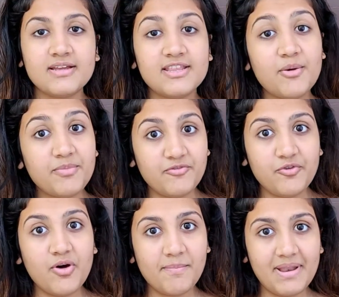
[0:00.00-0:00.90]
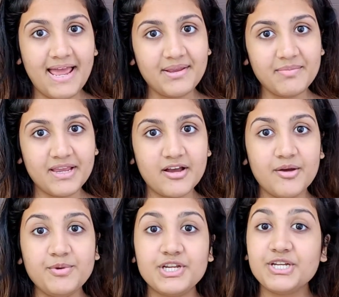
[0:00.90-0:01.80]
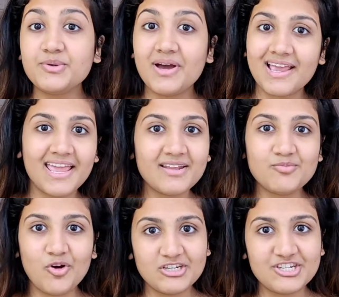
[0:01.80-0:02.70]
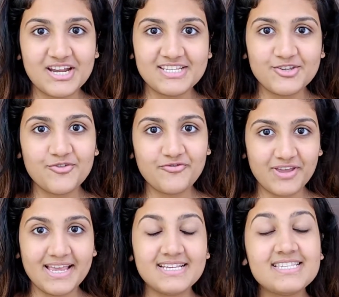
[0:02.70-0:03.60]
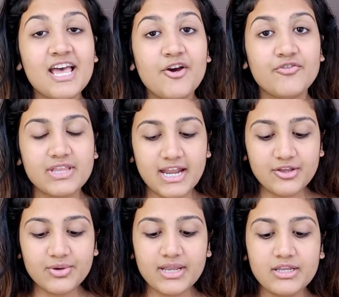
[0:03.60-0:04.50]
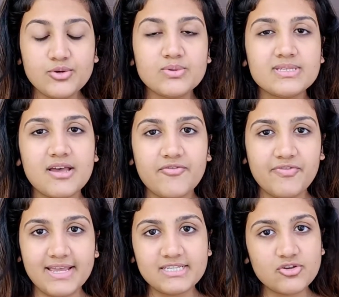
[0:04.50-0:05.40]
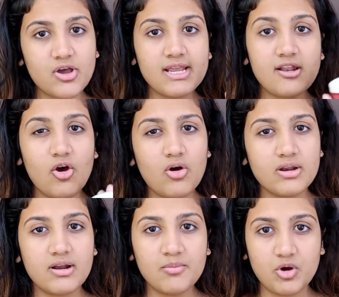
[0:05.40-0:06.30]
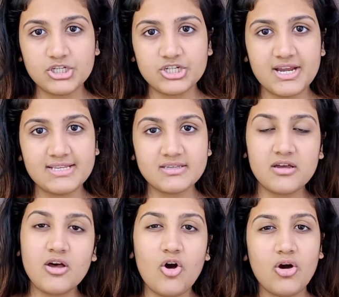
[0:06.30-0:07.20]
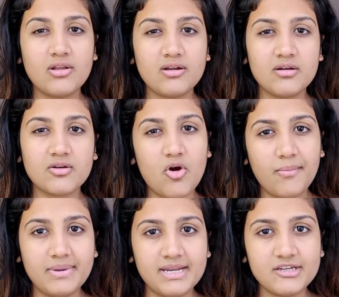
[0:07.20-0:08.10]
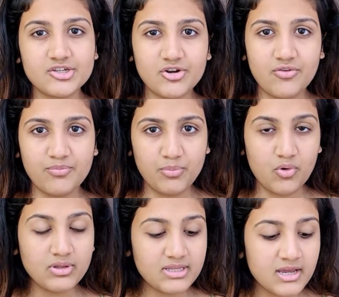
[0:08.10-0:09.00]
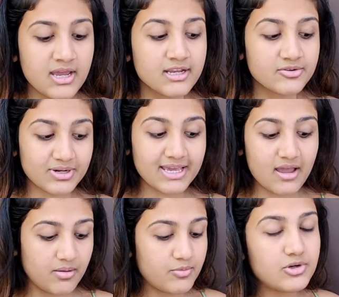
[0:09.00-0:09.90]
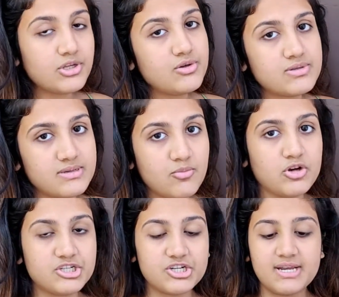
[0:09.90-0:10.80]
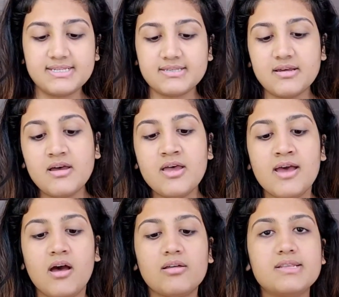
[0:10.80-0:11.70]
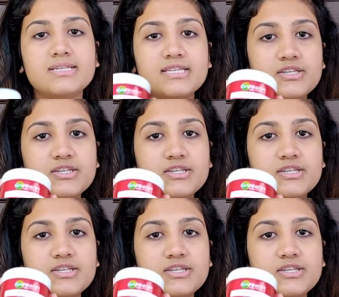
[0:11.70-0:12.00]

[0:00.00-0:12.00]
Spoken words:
Now before applying makeup, you need to again moisturize your face. For that you can use a face oil or a moisturizer or a combination of both. Today I'm going to use a moisturizer. This